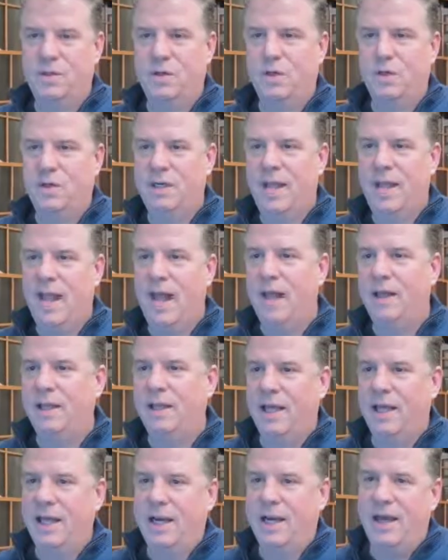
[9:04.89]
So
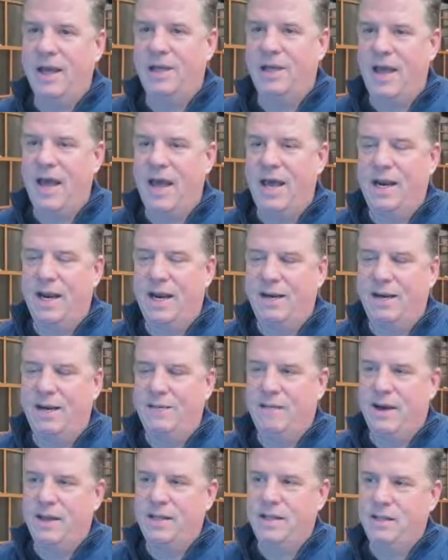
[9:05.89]
calculating all that,
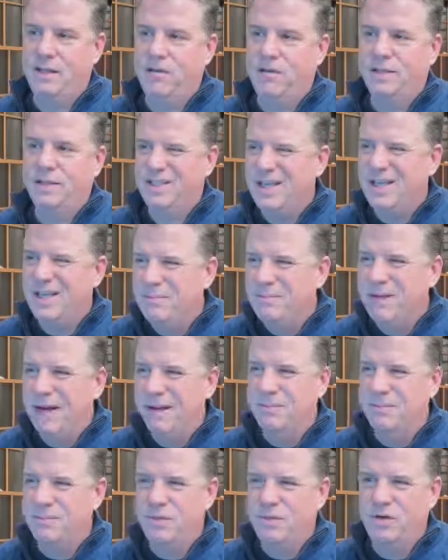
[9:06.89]
I do
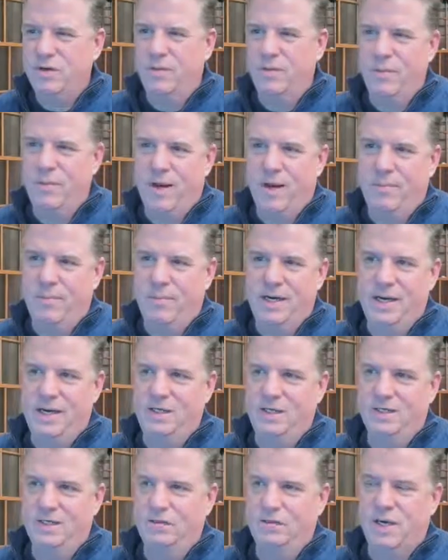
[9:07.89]
sometimes do them on my
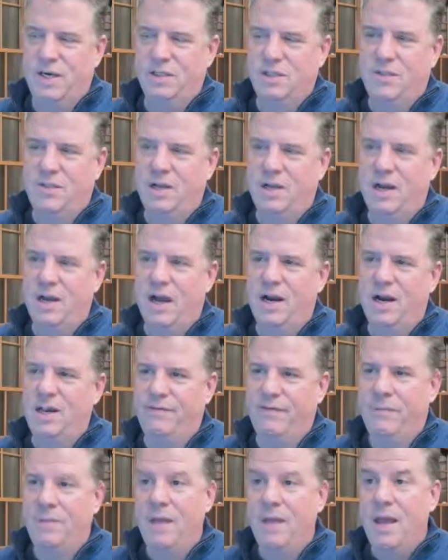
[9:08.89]
initial trades, but not
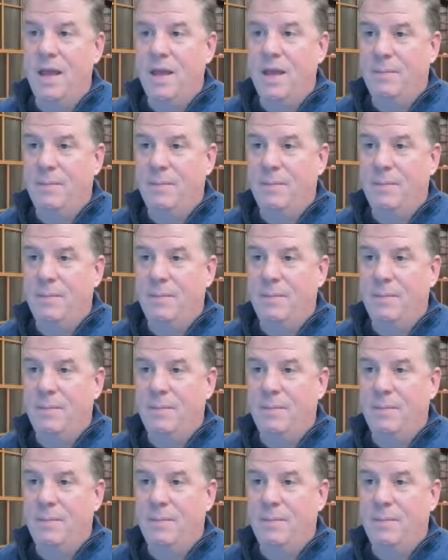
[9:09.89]
all of them.